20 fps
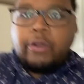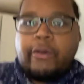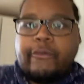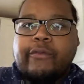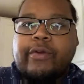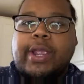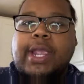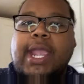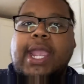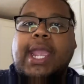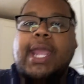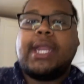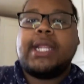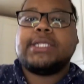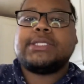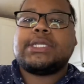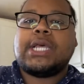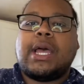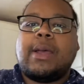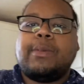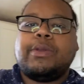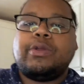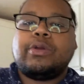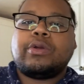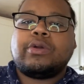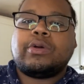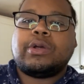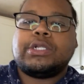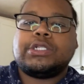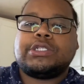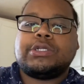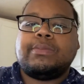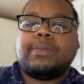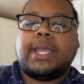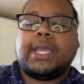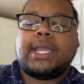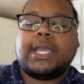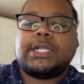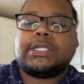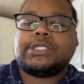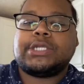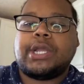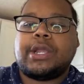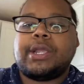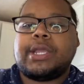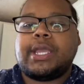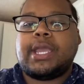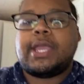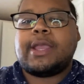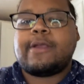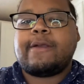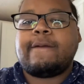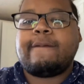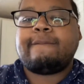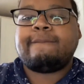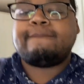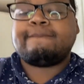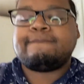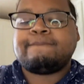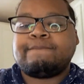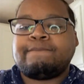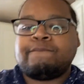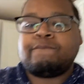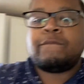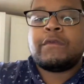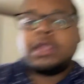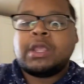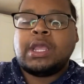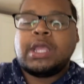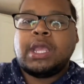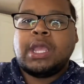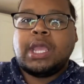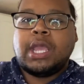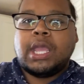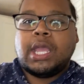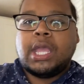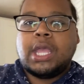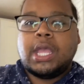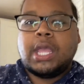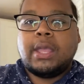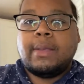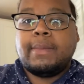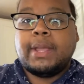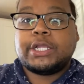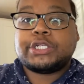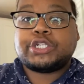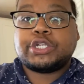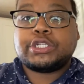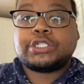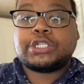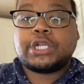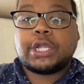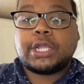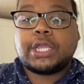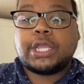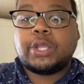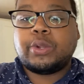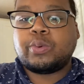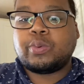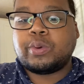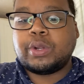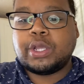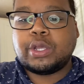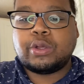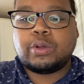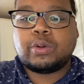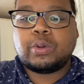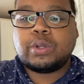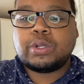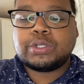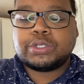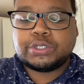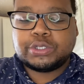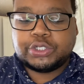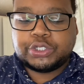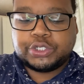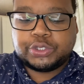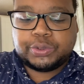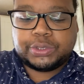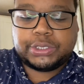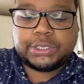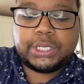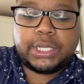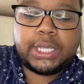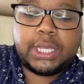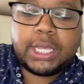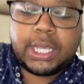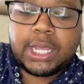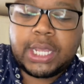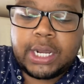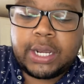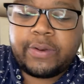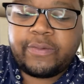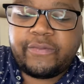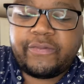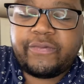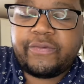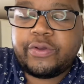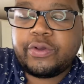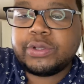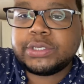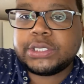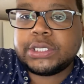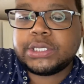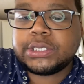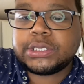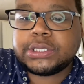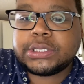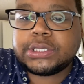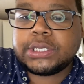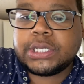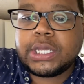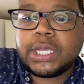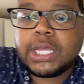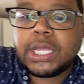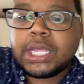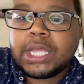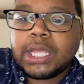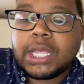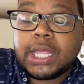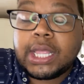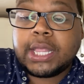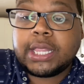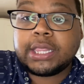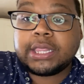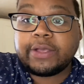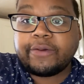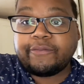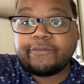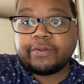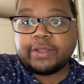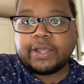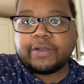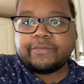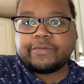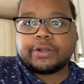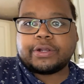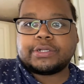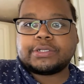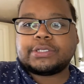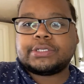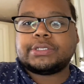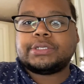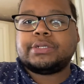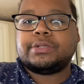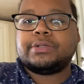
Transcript: for any time you're going to make a turkey. Make sure turkey real juicy and infuses the flavors.